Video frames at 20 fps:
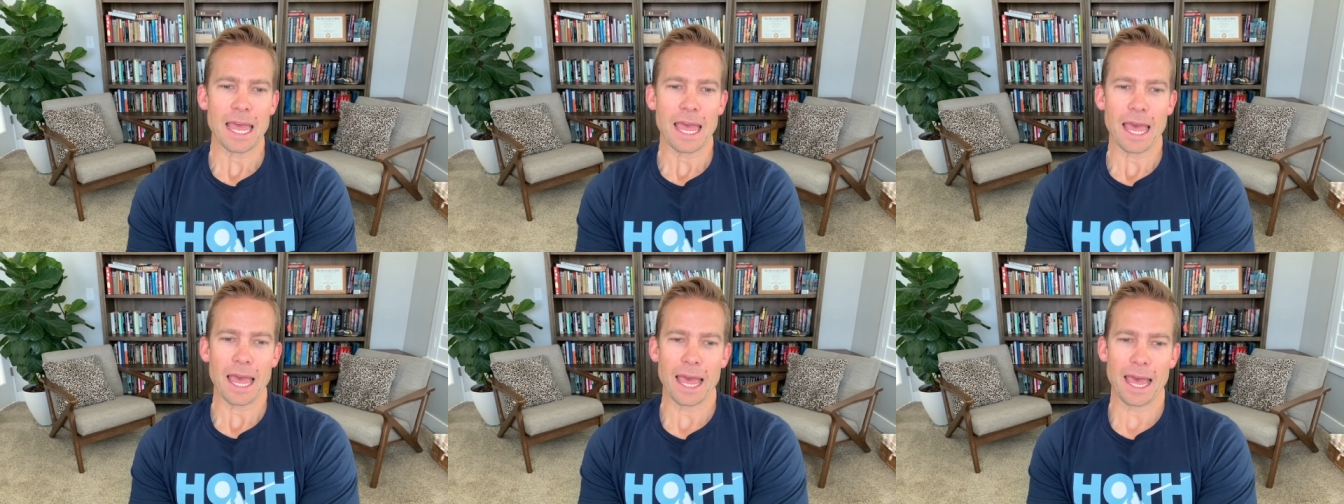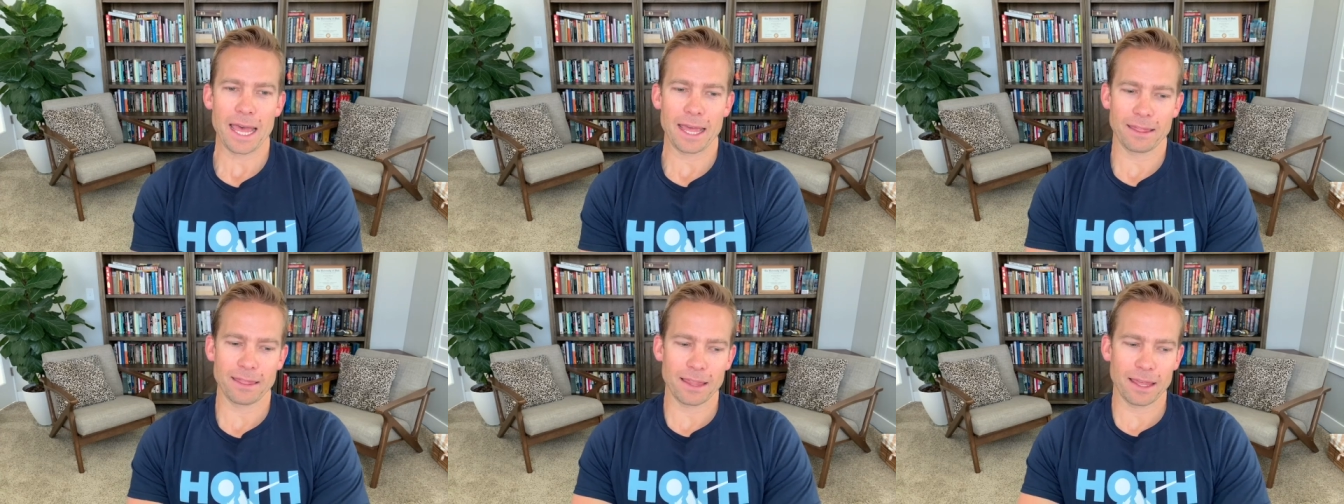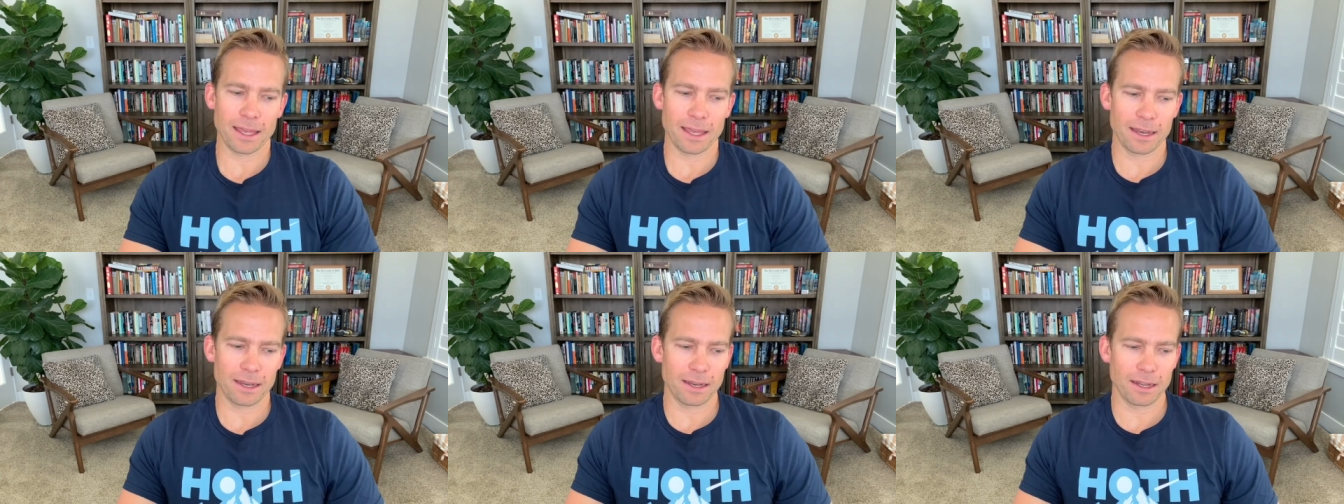And
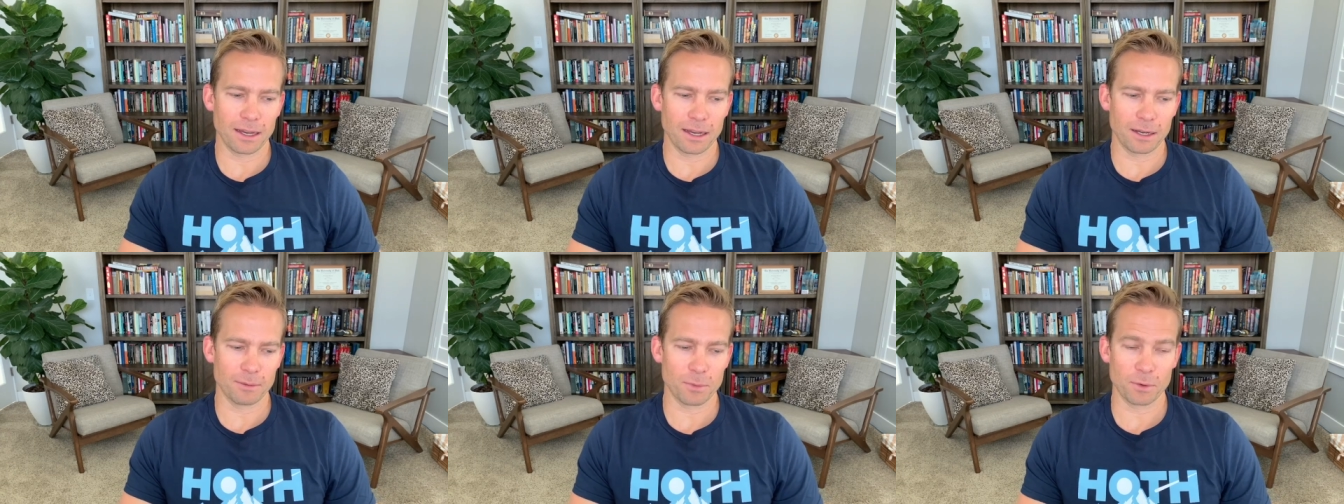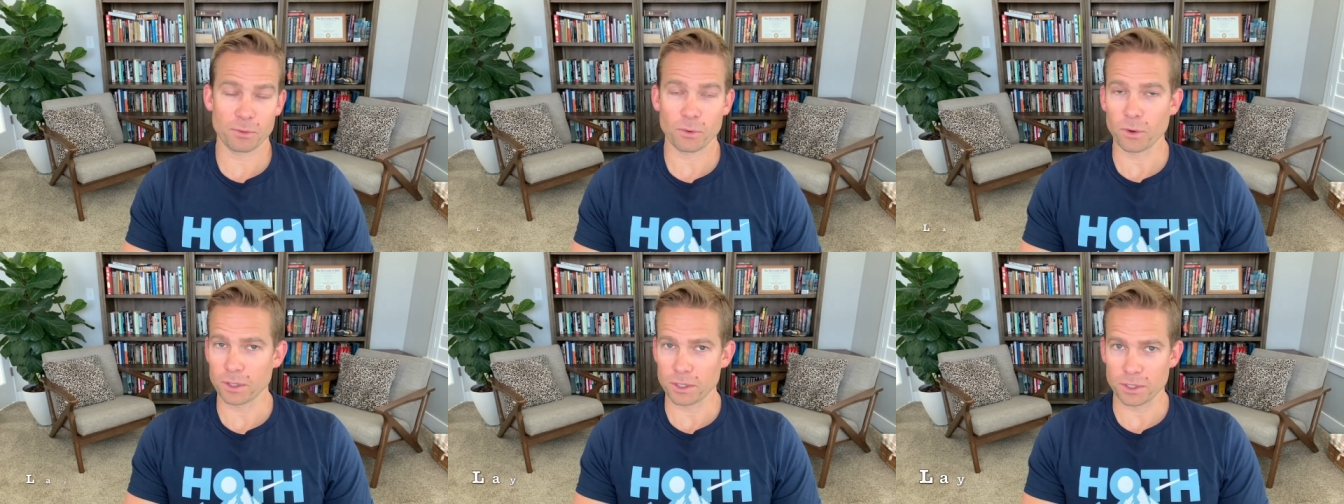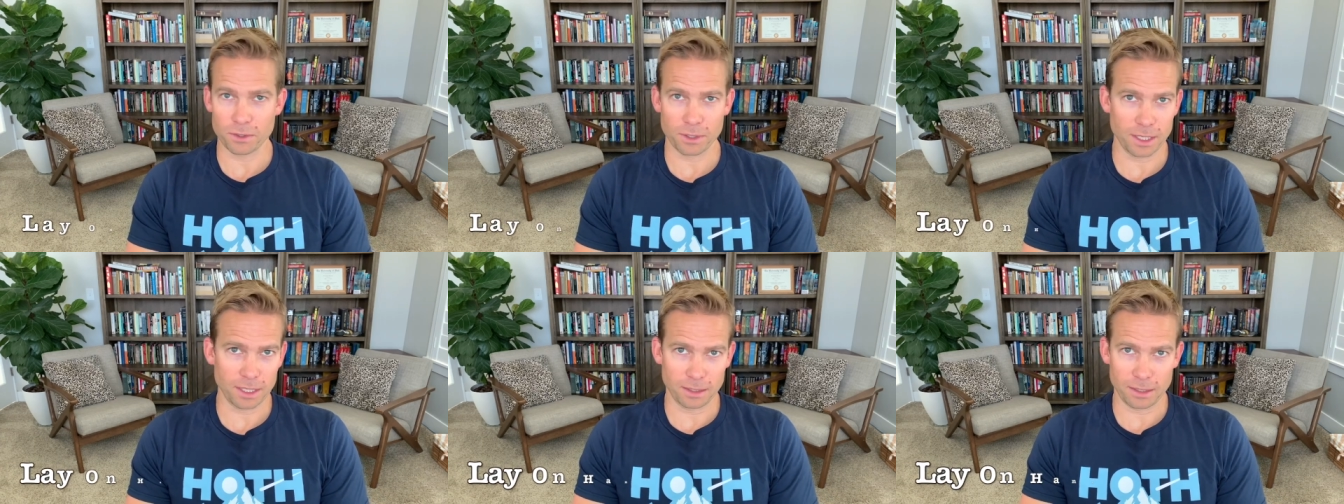then, of course,
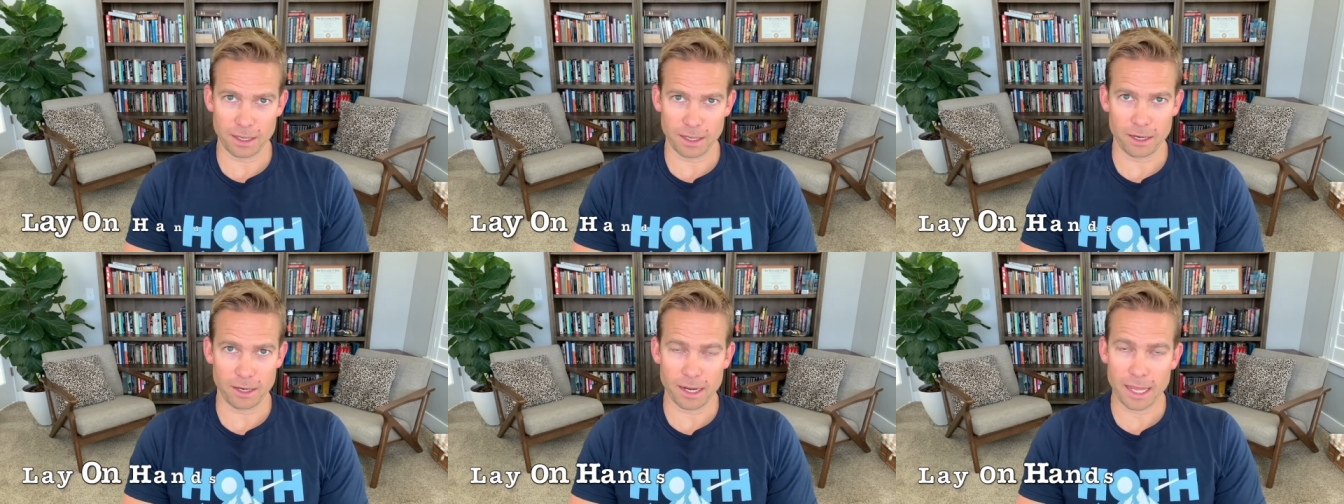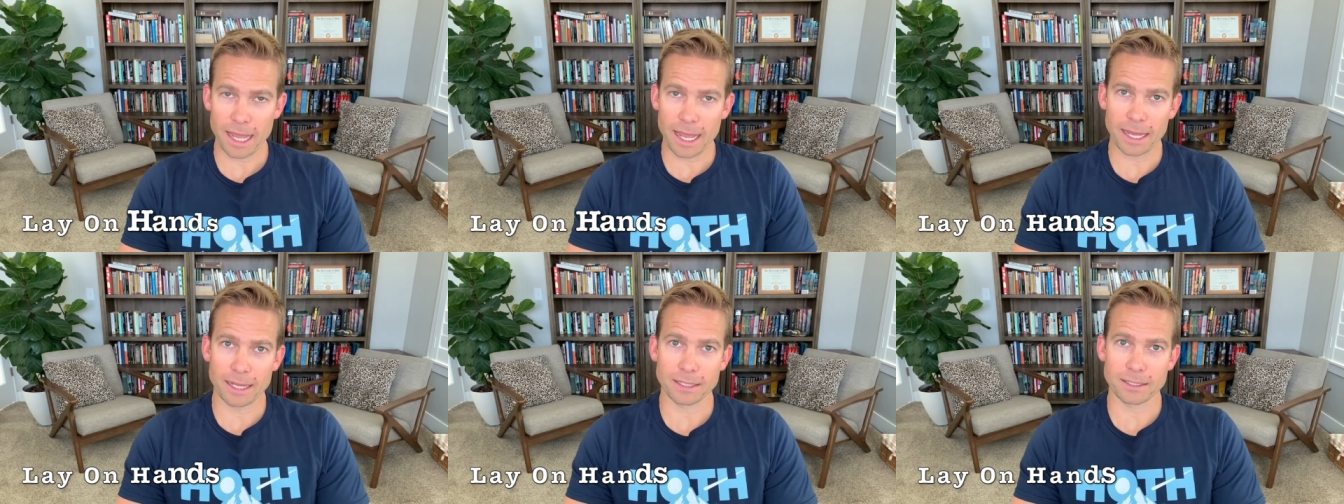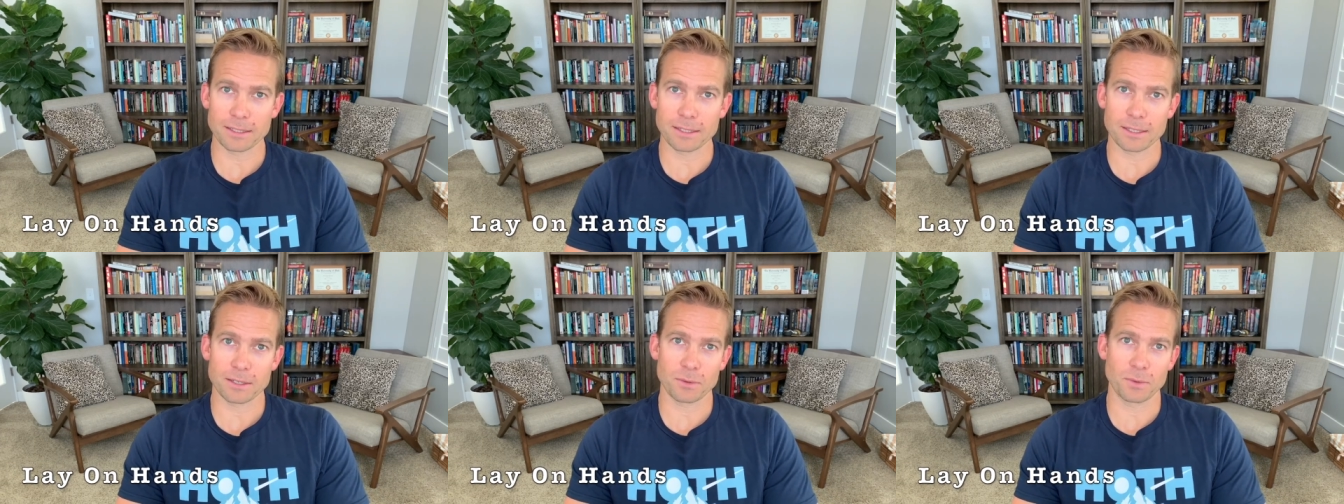you get Lay on
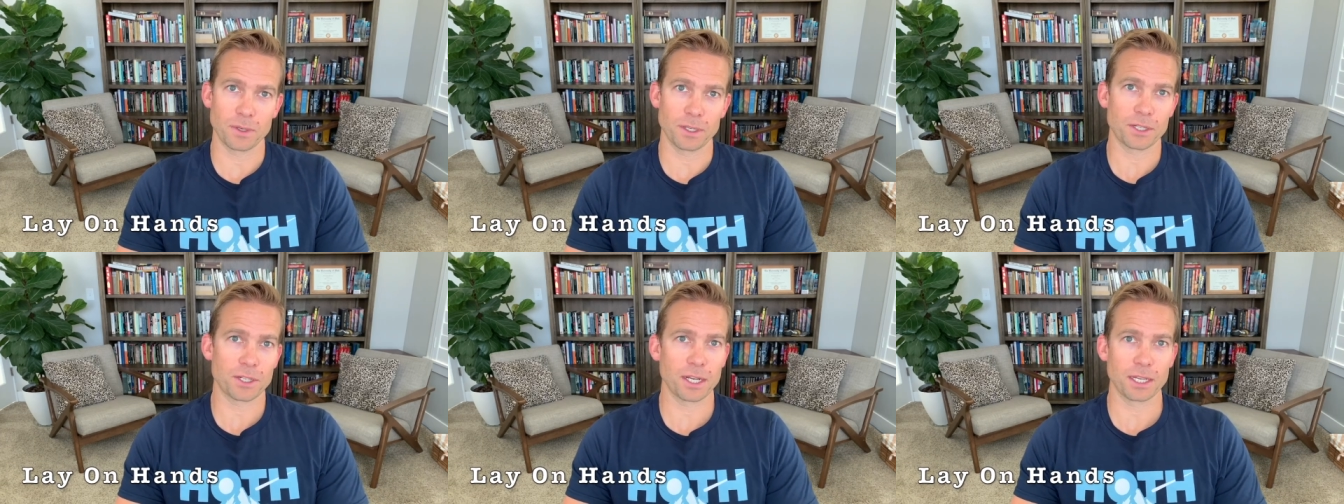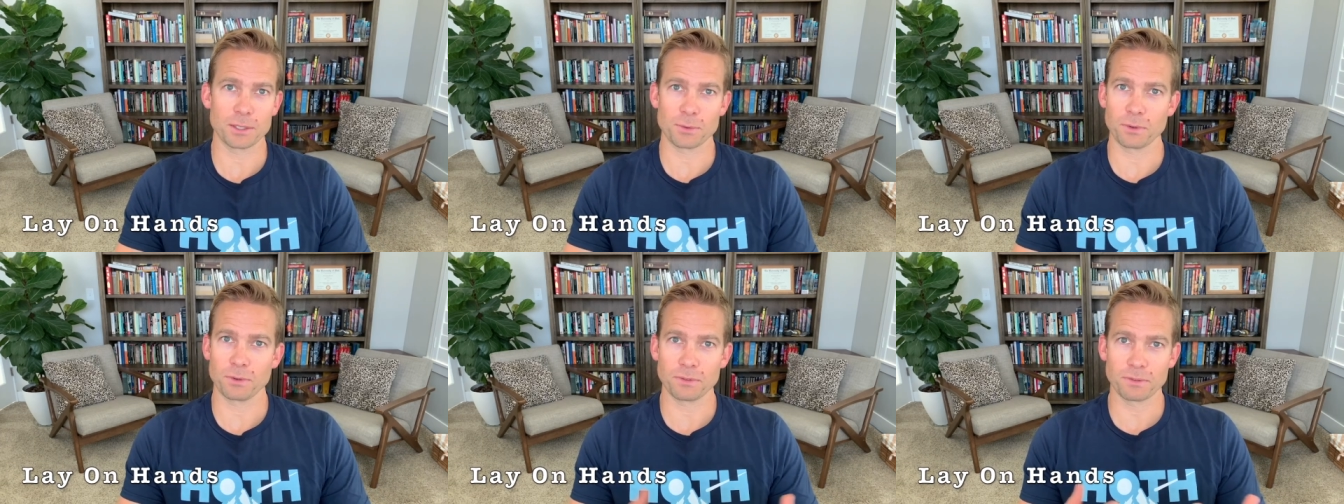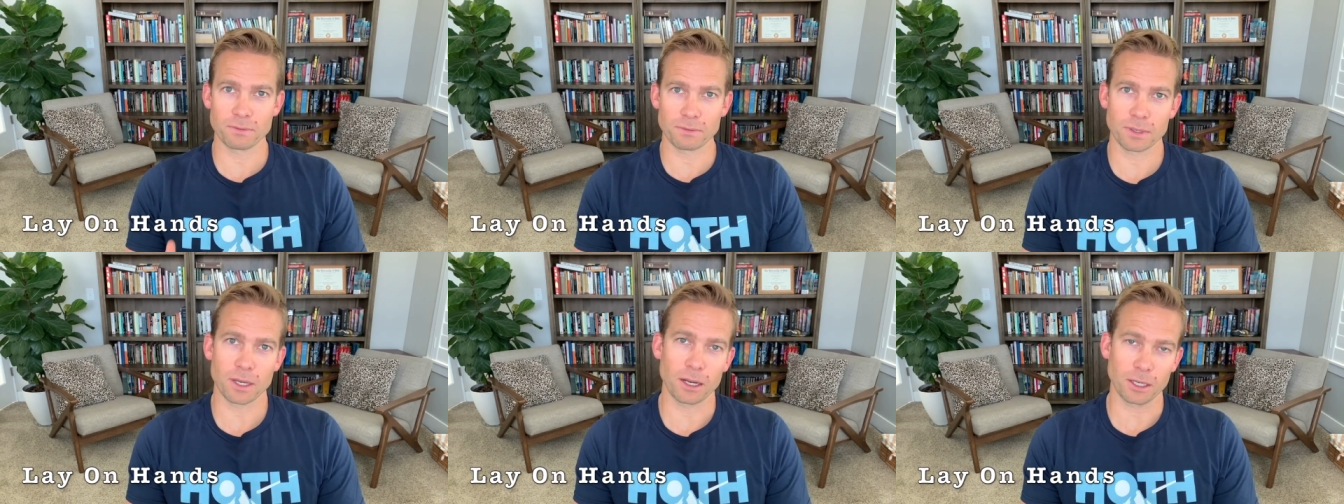Hands, which, as we've
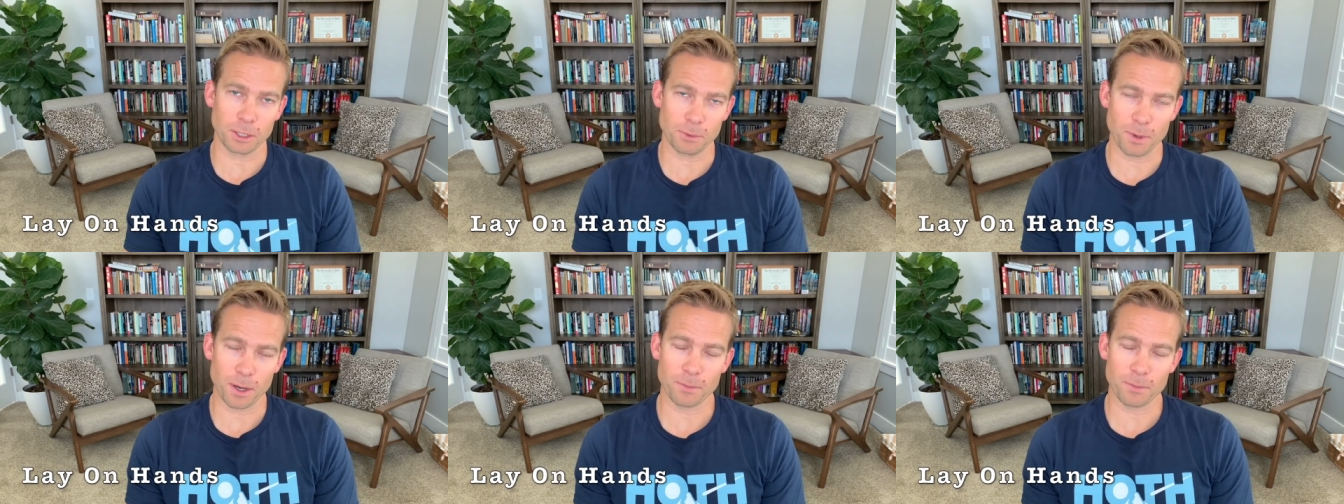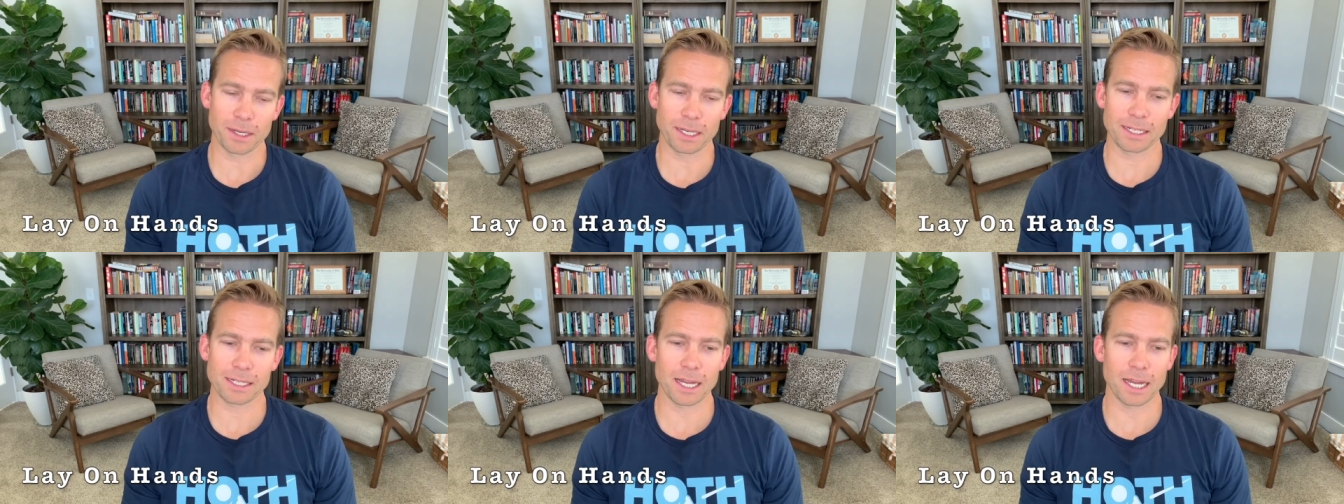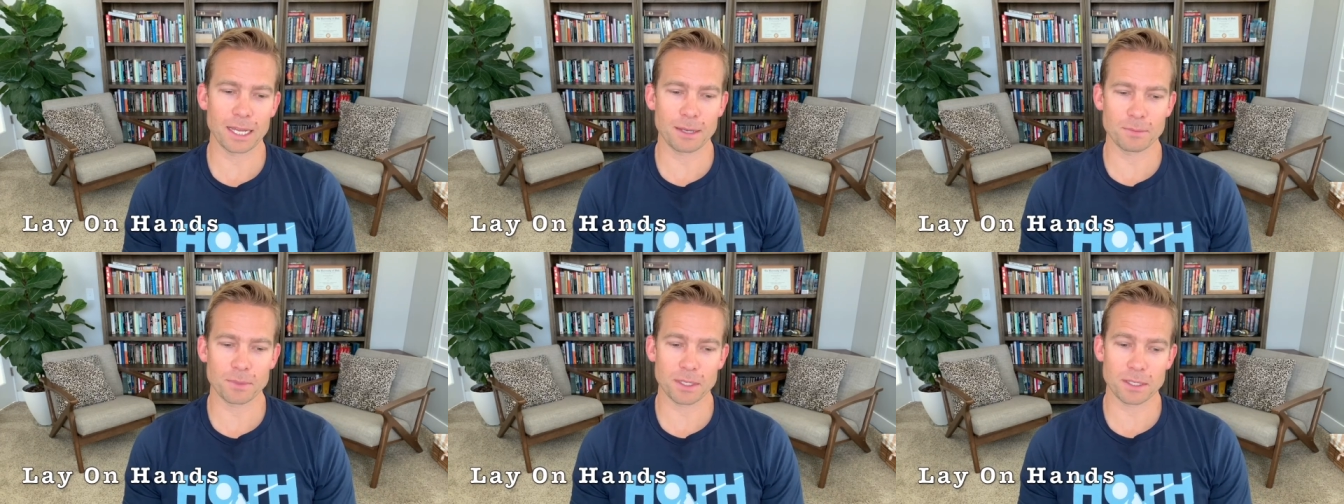talked about many times,